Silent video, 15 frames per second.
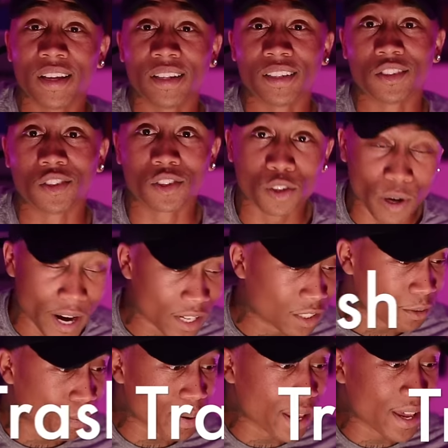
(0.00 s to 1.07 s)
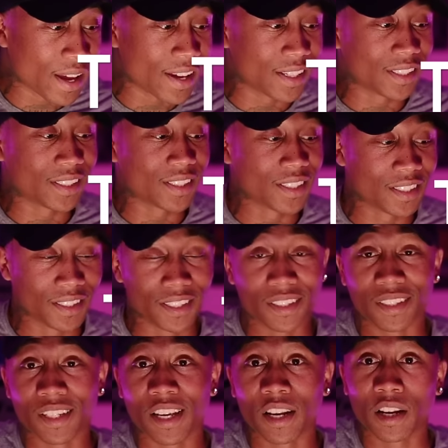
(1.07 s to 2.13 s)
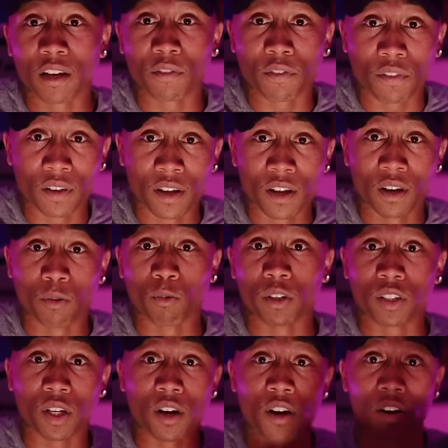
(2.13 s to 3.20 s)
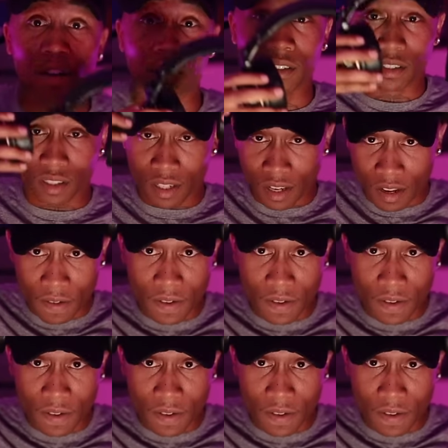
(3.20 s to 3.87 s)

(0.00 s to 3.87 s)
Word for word: This is Trash or Pass. This is NF Returns.